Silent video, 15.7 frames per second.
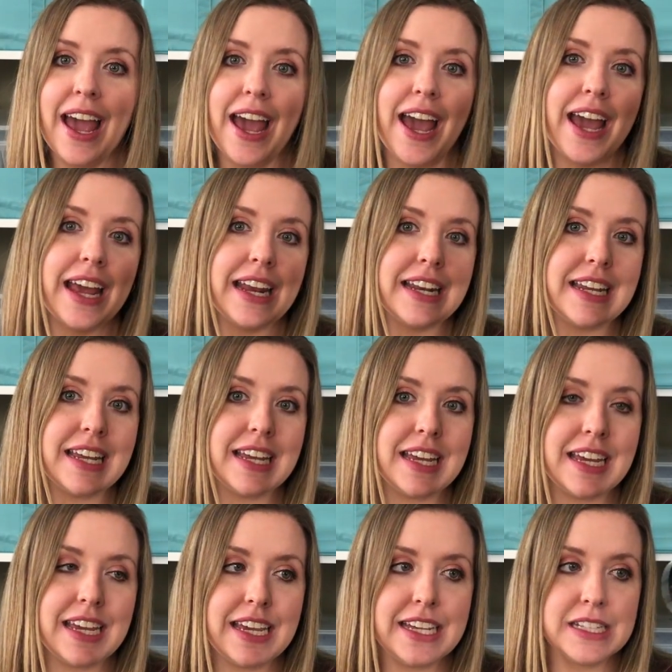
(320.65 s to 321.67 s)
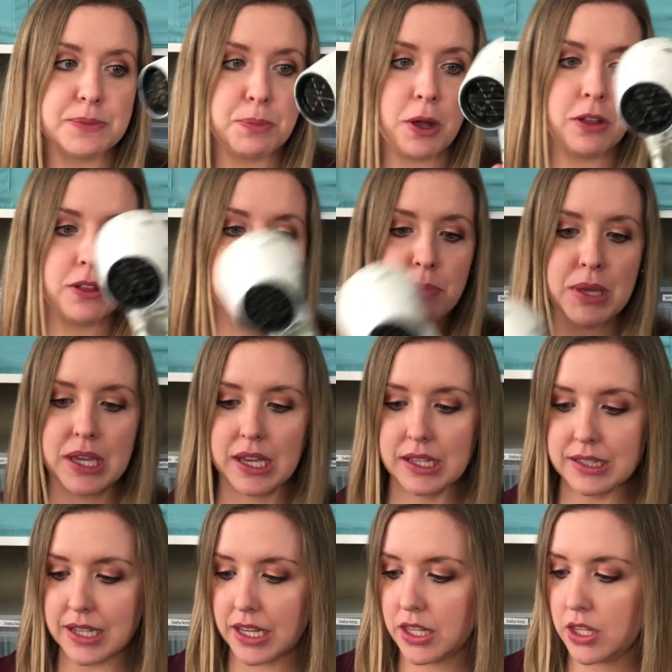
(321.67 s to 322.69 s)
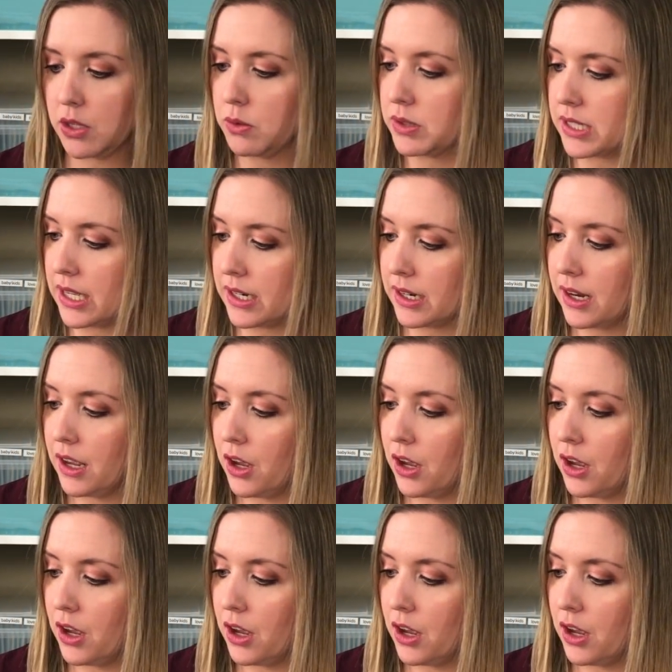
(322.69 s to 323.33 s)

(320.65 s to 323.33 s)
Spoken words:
And it's probably because I use it